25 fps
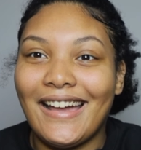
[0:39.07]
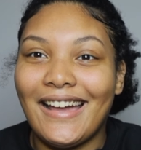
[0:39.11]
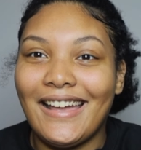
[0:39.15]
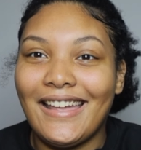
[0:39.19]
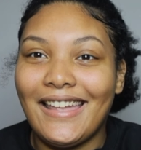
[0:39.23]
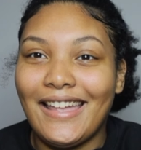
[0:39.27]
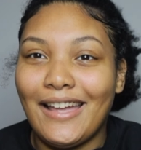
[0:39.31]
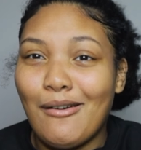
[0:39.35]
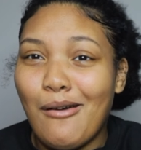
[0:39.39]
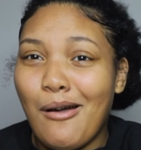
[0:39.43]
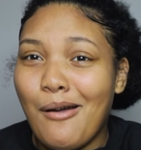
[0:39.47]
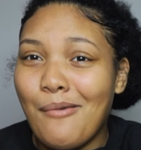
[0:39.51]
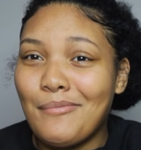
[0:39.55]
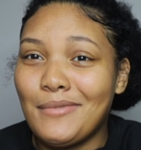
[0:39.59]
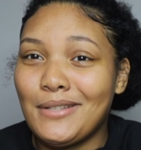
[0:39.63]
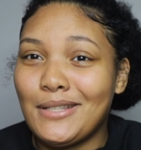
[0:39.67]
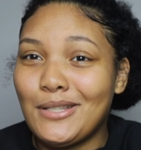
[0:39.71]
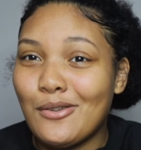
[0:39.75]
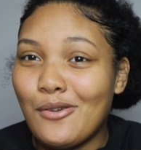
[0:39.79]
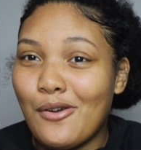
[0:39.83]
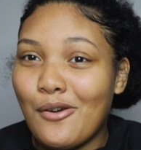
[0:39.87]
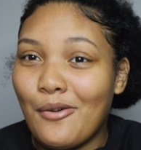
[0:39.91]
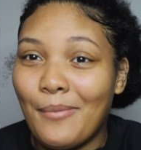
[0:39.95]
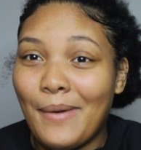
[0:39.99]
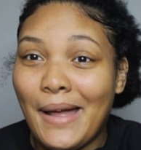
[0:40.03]
you want me to
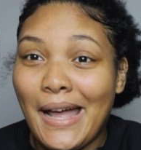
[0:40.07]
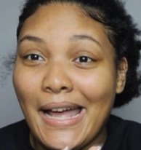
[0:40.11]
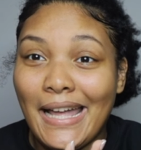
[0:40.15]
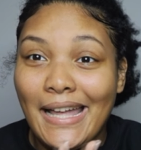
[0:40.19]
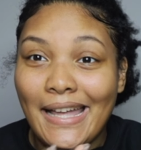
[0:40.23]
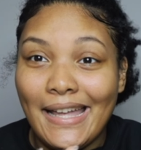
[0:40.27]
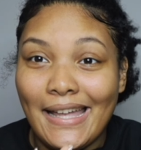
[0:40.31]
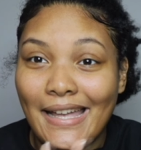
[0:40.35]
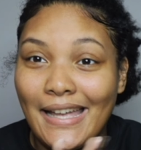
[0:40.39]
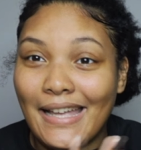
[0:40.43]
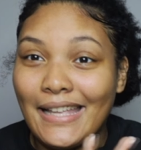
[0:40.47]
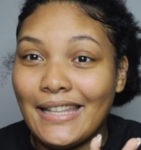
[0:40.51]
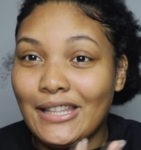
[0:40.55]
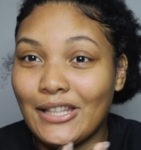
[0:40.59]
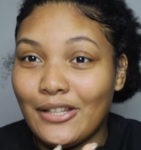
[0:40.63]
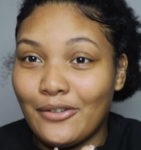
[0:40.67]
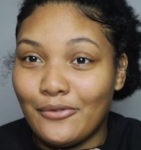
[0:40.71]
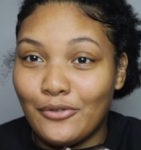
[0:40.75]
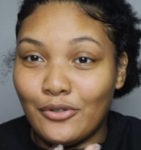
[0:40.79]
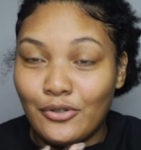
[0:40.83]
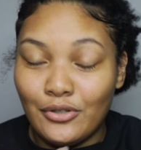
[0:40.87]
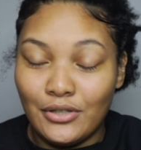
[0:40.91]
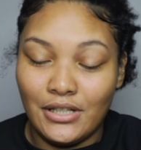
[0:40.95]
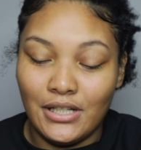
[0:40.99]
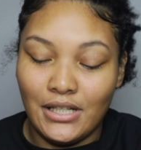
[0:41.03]
go back and get the
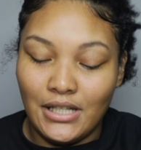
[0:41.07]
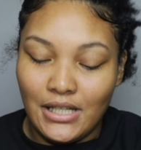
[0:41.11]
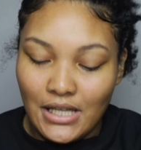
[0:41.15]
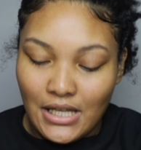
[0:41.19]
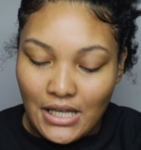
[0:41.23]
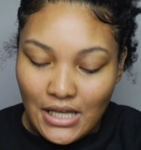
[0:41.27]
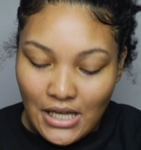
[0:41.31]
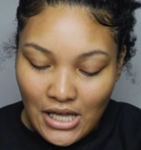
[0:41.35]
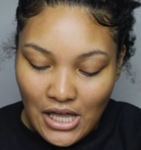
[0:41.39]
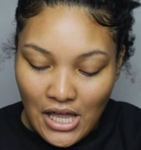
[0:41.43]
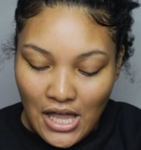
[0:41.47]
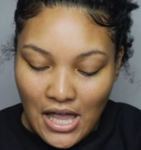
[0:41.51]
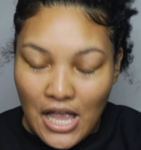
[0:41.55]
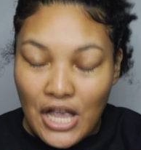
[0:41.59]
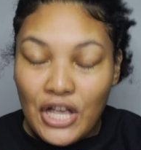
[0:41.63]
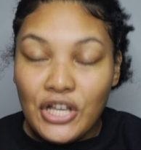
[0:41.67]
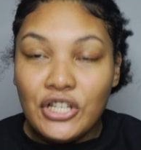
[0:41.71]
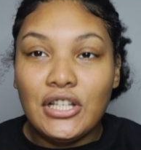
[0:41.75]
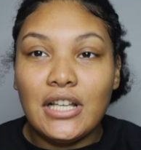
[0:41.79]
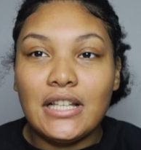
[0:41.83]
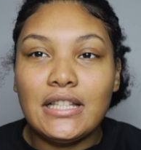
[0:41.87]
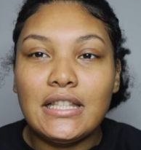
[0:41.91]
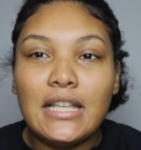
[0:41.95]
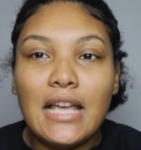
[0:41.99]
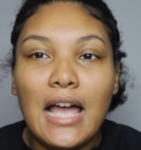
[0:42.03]
real cookie?
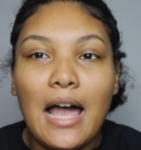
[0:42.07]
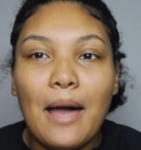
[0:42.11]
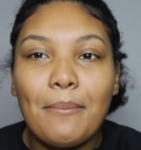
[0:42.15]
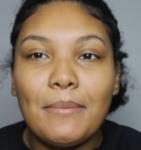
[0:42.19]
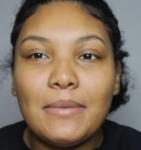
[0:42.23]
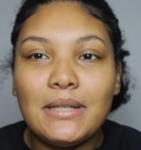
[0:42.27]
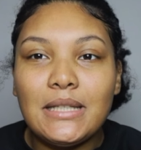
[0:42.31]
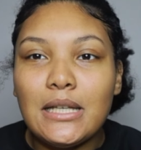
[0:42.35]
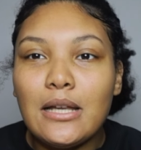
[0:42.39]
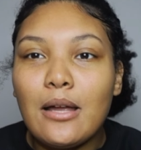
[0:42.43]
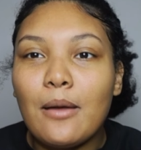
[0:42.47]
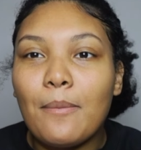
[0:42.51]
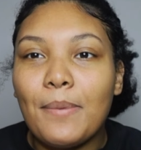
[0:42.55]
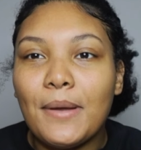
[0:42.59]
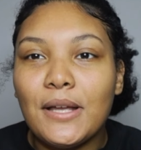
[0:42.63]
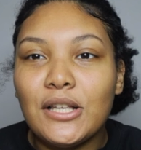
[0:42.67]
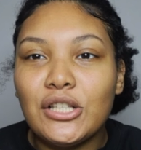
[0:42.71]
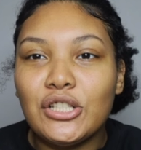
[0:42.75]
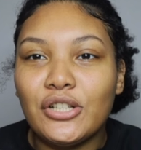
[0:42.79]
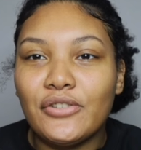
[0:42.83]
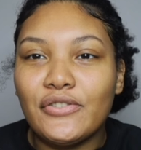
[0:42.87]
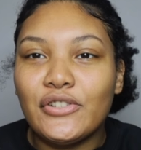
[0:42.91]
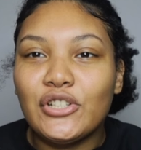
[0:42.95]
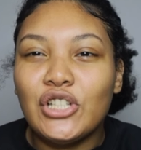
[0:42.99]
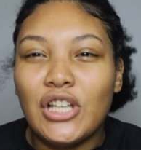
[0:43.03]
I'm gonna take a
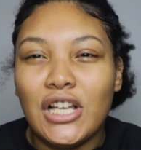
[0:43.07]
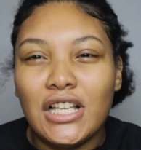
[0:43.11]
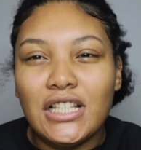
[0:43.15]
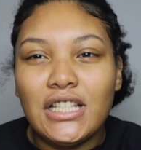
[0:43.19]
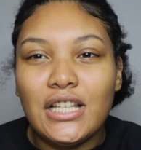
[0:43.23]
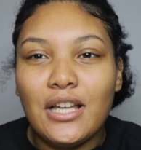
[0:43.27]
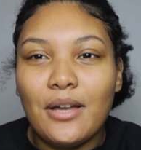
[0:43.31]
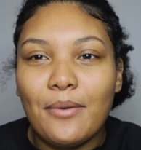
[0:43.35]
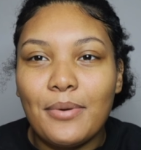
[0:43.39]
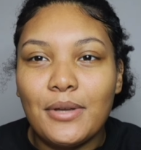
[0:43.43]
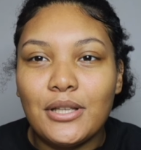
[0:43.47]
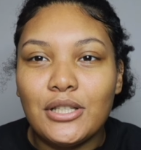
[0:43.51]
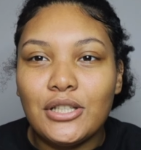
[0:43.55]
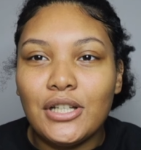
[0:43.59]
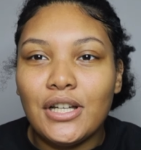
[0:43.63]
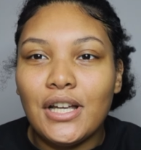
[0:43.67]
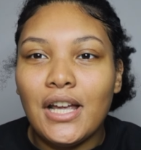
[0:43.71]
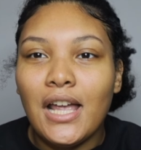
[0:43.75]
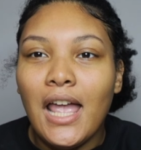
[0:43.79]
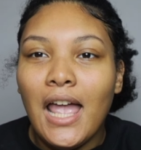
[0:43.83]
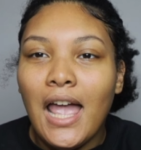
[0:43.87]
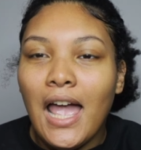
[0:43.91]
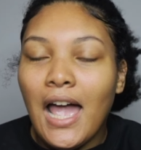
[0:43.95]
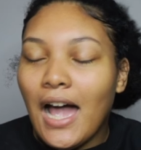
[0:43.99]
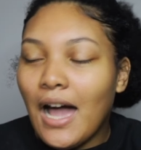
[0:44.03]
picture. Should I take a picture?
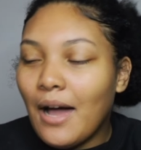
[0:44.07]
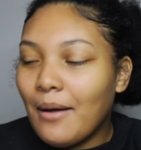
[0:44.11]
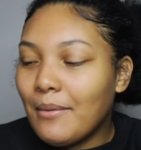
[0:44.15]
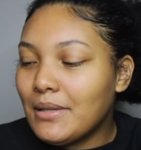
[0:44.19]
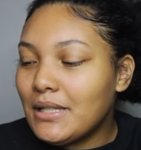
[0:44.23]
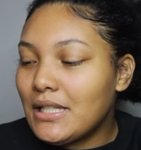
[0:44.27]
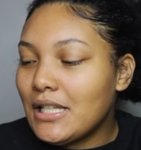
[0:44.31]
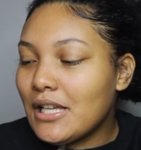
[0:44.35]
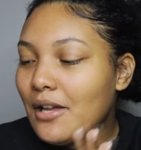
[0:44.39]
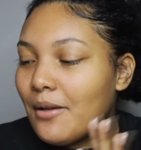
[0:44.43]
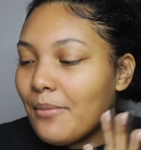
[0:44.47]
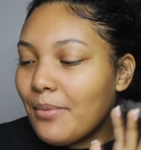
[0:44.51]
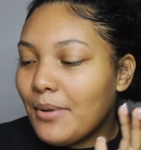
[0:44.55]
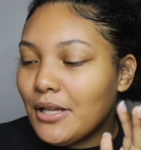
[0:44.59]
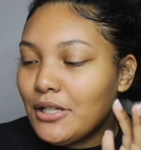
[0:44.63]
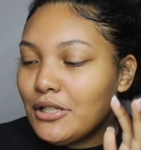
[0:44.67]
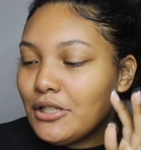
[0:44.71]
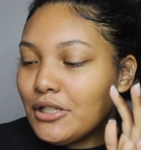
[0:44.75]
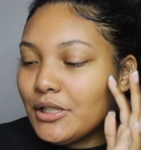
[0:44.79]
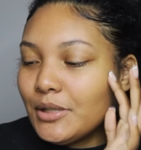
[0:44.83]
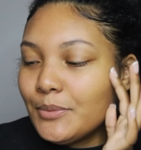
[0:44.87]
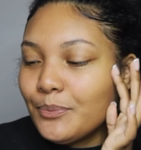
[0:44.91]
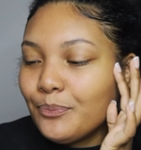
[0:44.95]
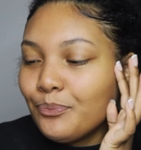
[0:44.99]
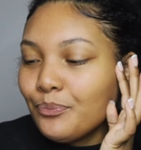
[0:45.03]
I'm gonna take a
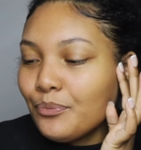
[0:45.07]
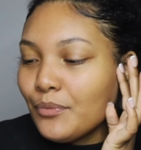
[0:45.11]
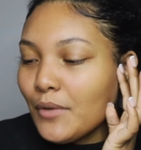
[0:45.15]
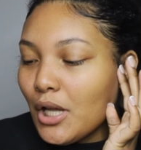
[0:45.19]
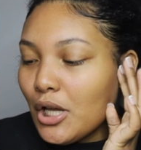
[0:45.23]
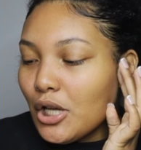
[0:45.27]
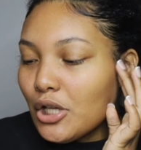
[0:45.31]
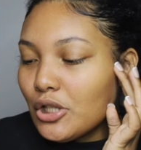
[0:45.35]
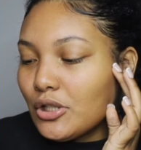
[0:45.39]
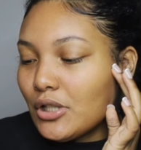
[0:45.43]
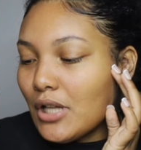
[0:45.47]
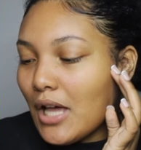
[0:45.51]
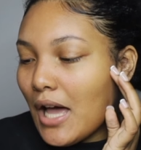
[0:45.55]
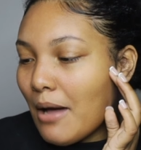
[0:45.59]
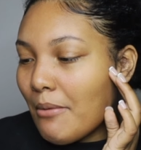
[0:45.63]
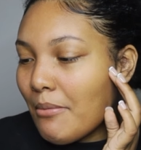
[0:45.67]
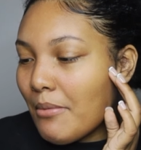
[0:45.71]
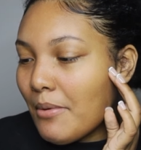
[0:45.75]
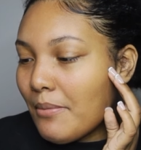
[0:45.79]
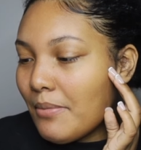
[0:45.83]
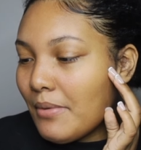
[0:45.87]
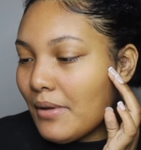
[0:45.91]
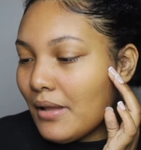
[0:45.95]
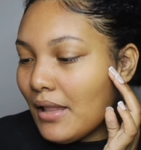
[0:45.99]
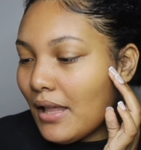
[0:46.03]
picture. So I'm
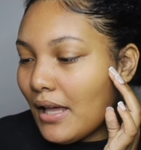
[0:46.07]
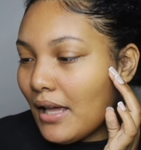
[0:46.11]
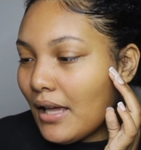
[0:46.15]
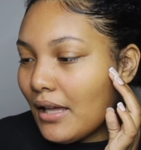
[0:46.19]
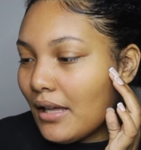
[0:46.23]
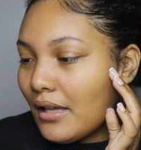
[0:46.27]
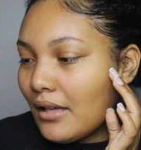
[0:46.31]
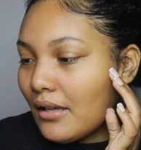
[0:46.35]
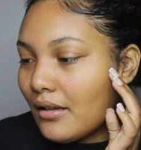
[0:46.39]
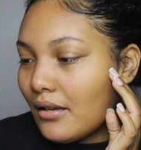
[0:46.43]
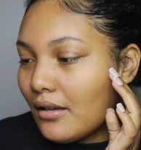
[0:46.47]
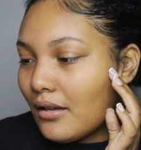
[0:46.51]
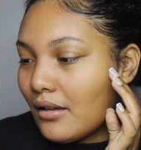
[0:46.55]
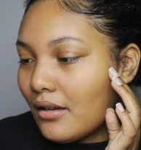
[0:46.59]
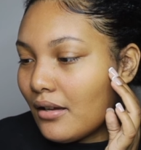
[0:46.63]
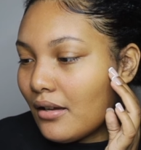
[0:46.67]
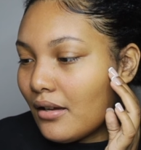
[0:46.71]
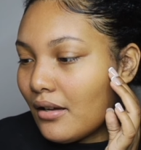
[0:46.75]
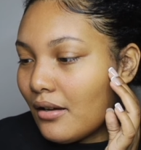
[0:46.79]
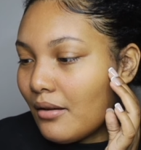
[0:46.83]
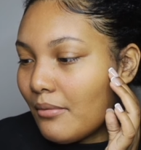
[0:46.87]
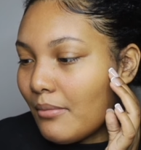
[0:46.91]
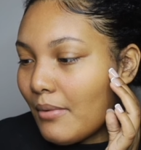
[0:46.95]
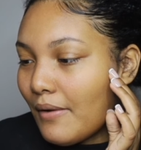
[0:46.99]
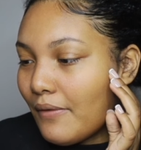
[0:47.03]
gonna be like,
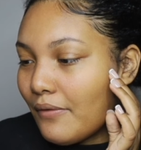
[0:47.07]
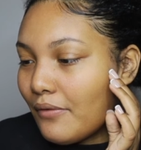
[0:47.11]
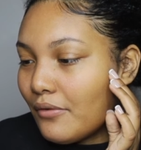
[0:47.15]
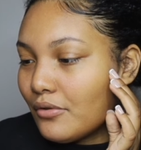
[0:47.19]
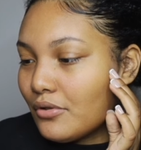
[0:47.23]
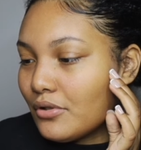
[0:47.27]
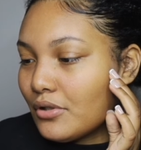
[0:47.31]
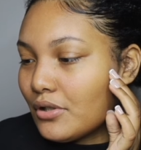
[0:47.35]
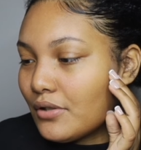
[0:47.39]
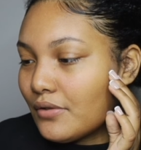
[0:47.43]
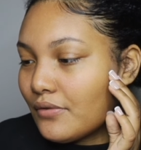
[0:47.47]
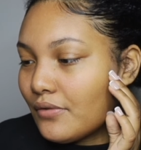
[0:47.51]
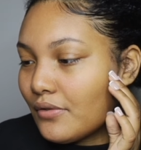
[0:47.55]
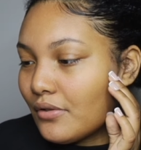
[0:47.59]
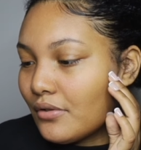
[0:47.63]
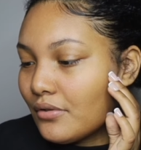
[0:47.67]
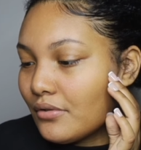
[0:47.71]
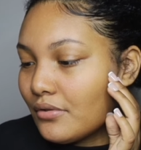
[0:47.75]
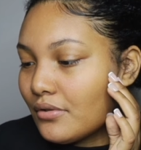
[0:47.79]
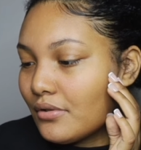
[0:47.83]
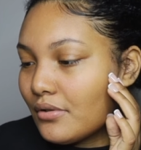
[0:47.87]
oh, my phone just froze.